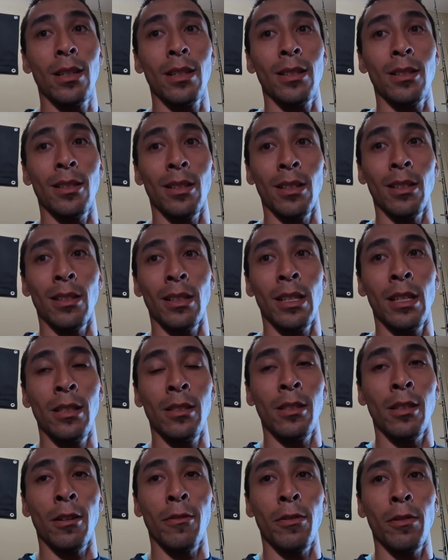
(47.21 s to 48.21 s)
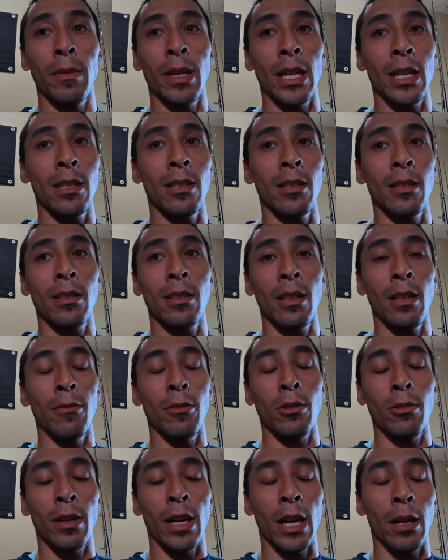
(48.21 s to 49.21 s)
it's a little easier for me. I can just leave
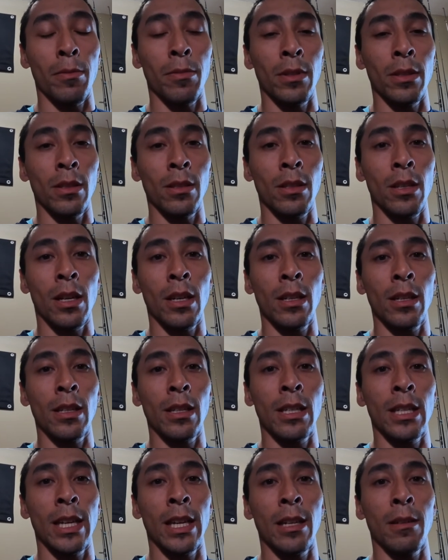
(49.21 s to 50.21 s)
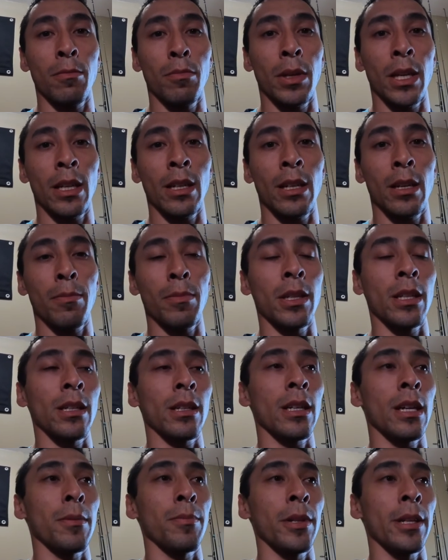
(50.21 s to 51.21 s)
a trap and call it a day and pick it up in a
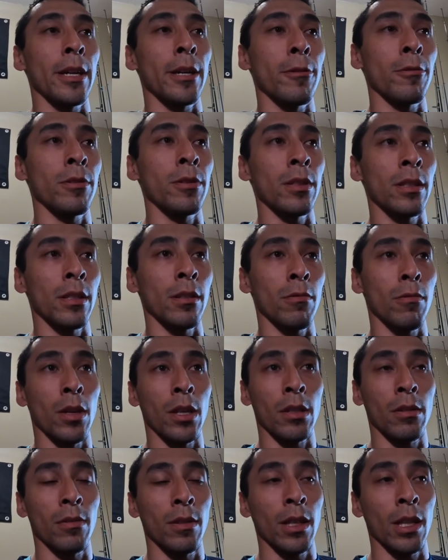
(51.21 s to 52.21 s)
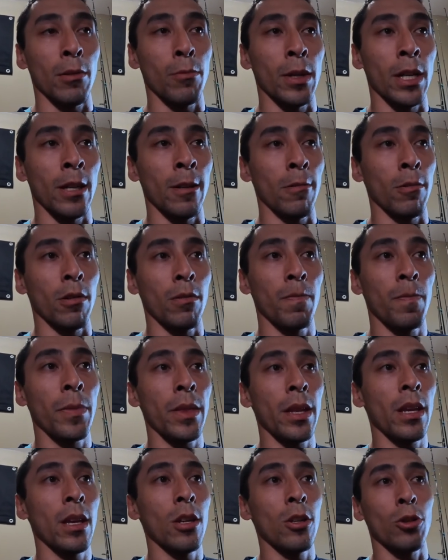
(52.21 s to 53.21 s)
couple hours and it works really well.
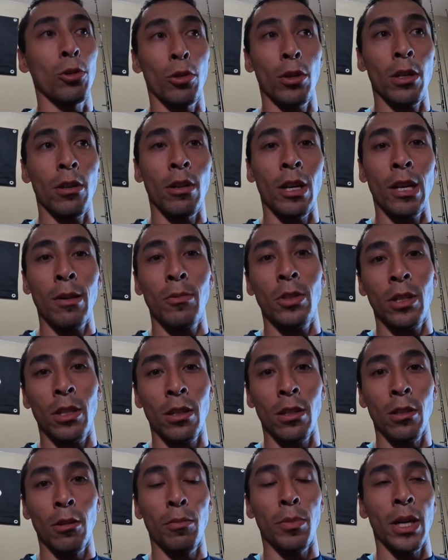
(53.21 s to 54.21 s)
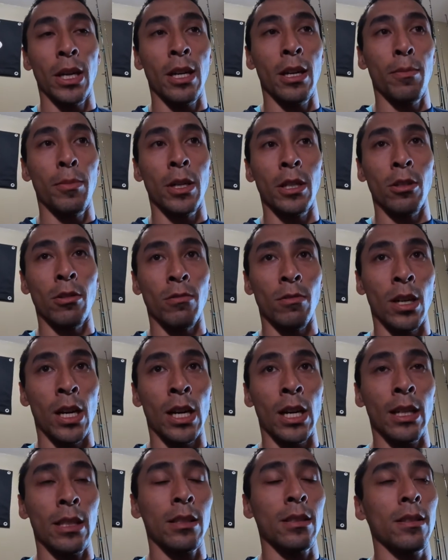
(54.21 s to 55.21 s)
Shore crabs you can go pick up under
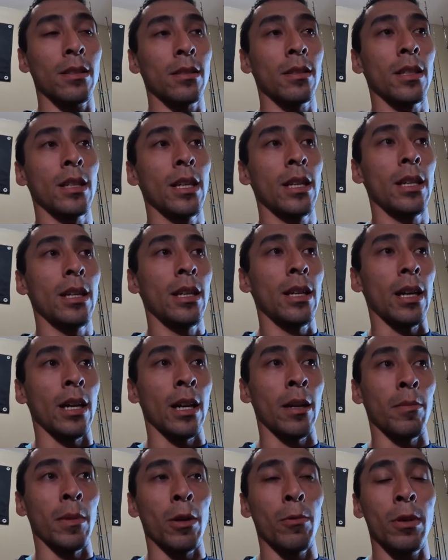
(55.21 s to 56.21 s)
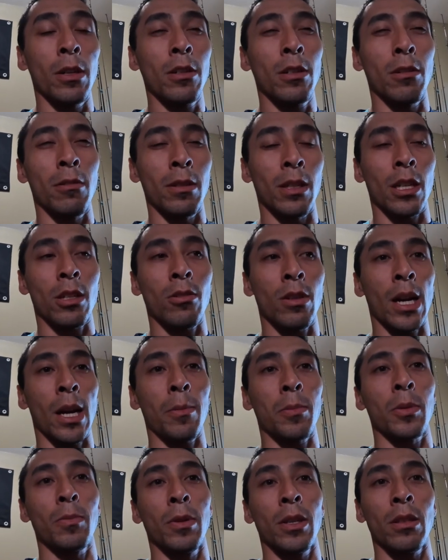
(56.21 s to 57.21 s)
rocks. They will go into
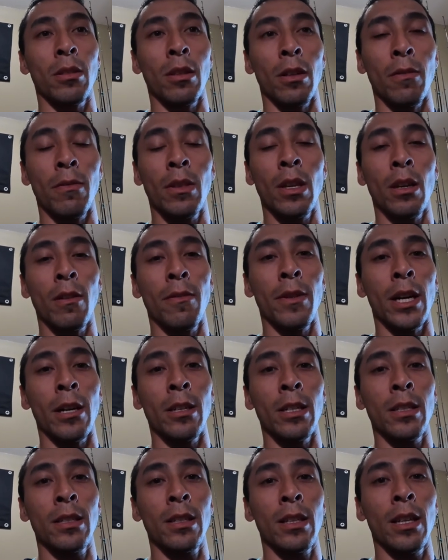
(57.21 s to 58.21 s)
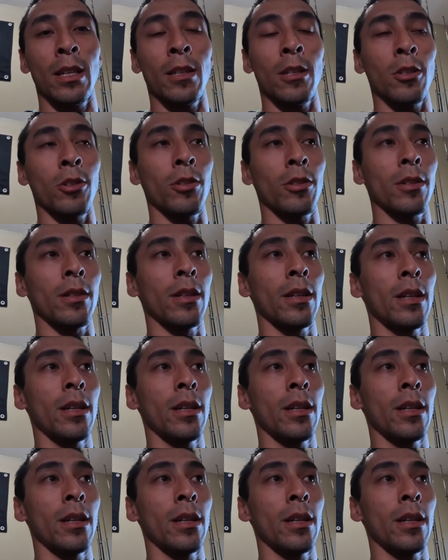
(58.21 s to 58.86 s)
traps, but they're very skittish.